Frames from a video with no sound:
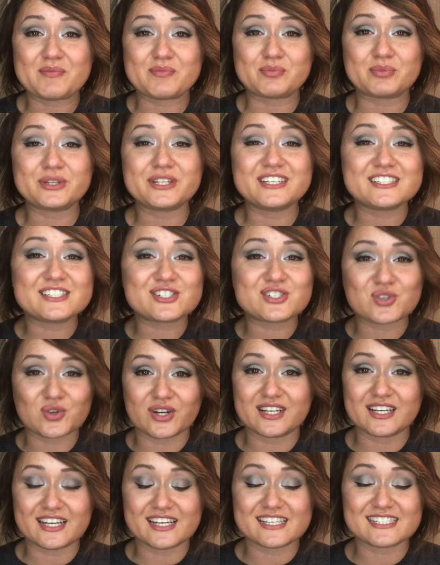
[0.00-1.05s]
Please
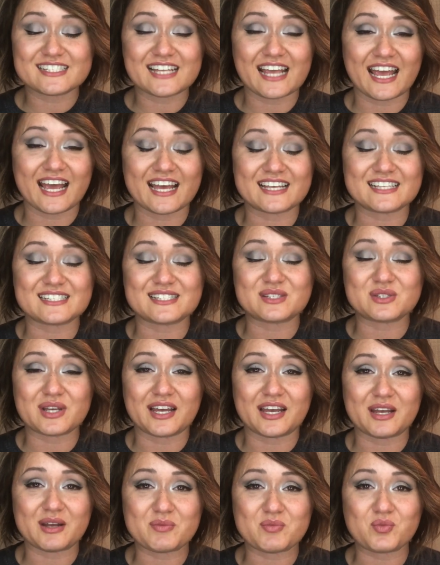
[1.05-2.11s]
join us as
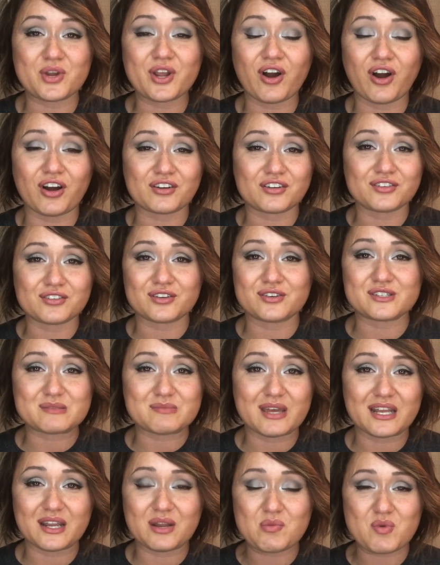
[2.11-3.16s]
we honor those
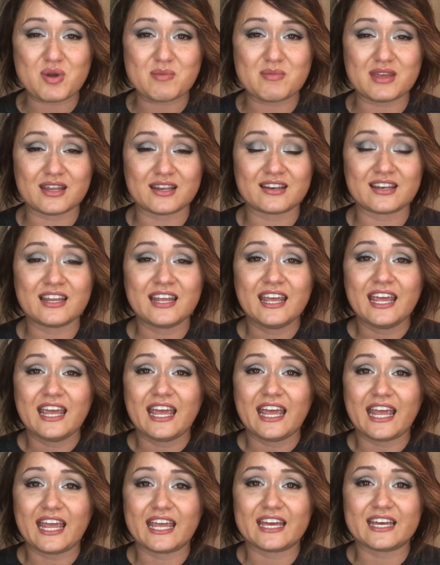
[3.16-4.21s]
men and women,
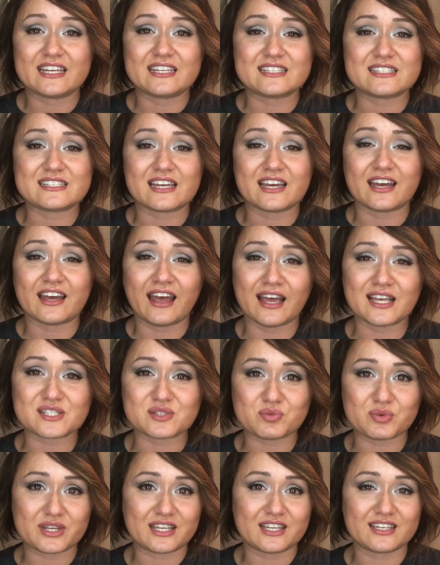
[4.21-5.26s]
and as
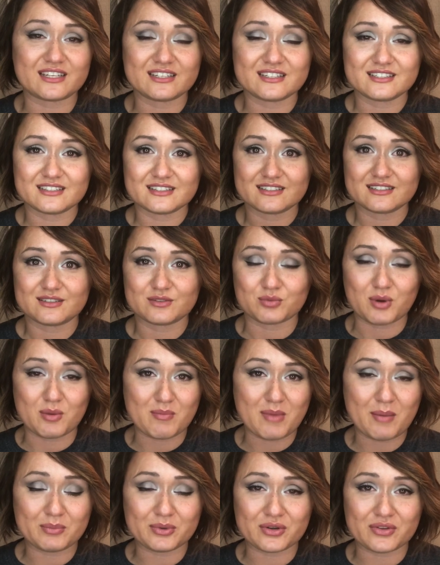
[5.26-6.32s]
we
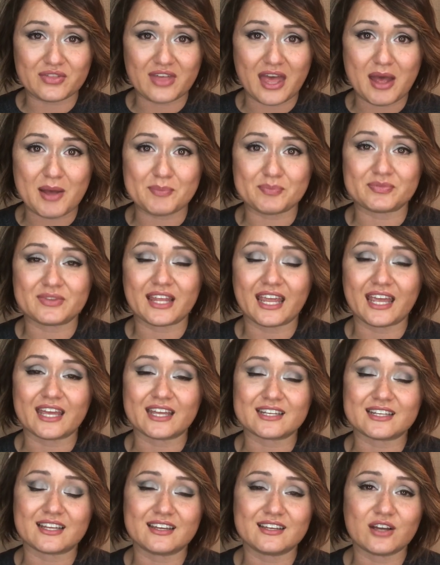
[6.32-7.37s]
remember them
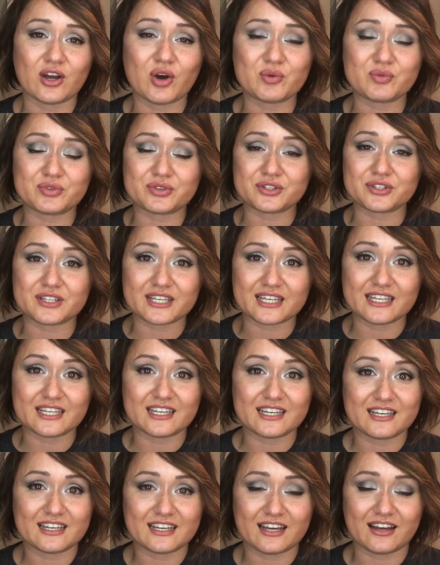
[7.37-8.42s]
and
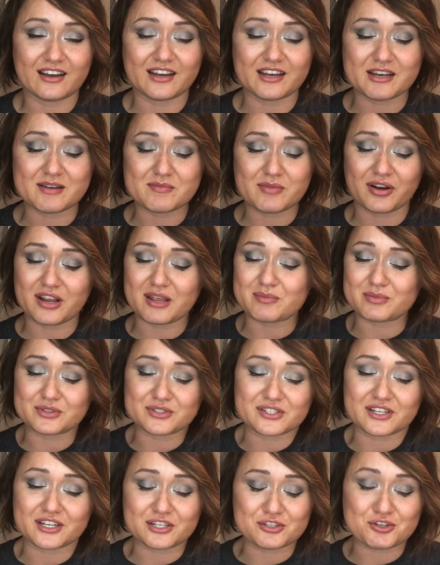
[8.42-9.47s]
hopefully are able
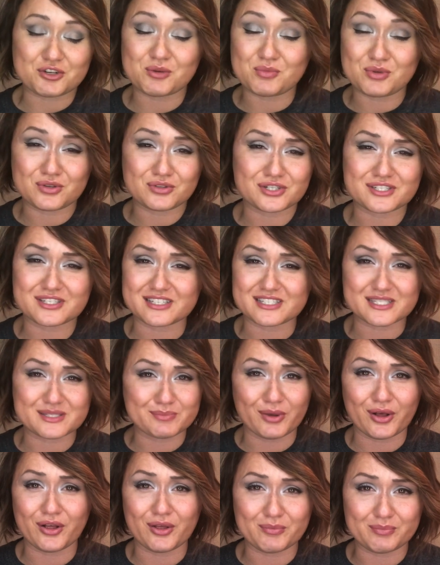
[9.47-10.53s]
to contribute just a
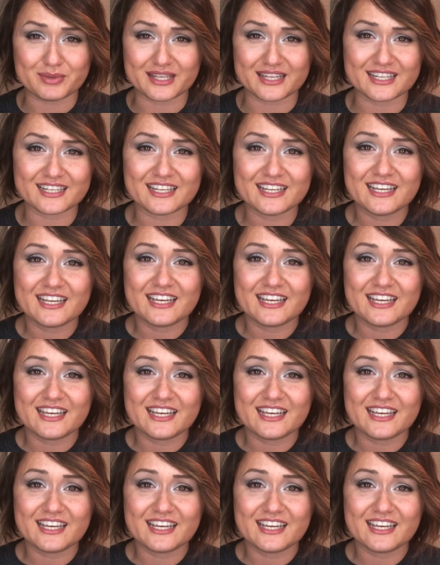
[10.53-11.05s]
small bit.